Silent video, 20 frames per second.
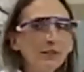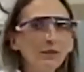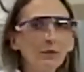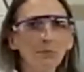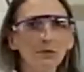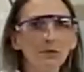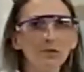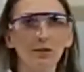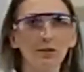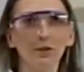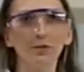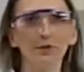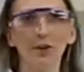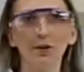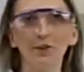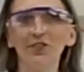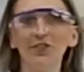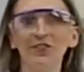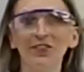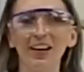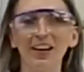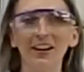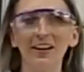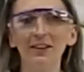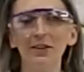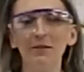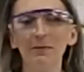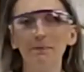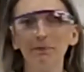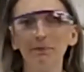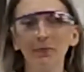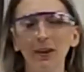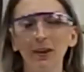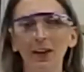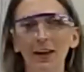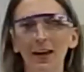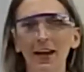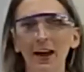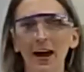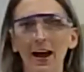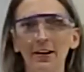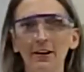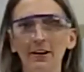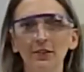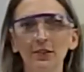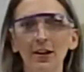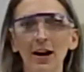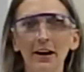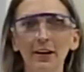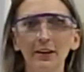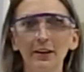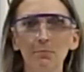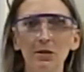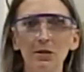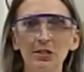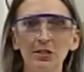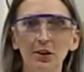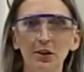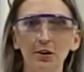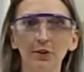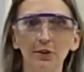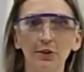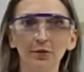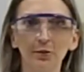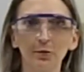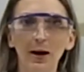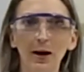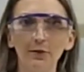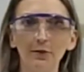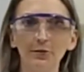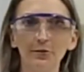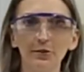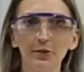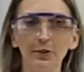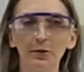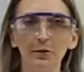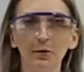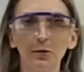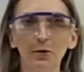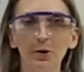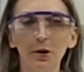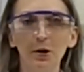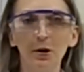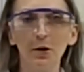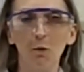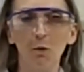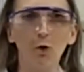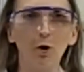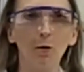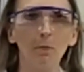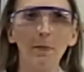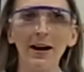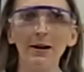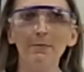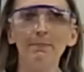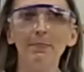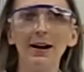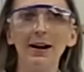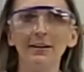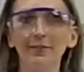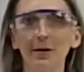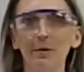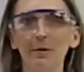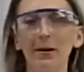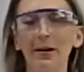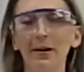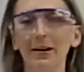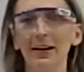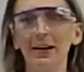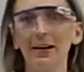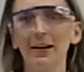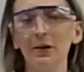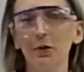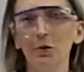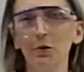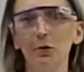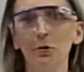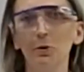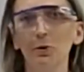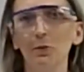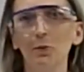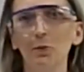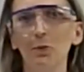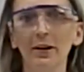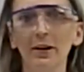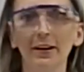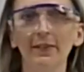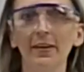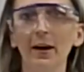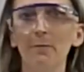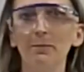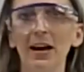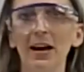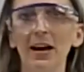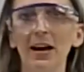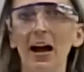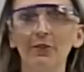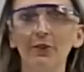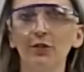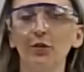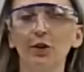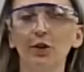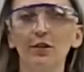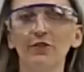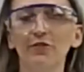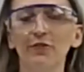all of its materials, our skin. And a lot of the materials around you were made by somebody who wanted them to have a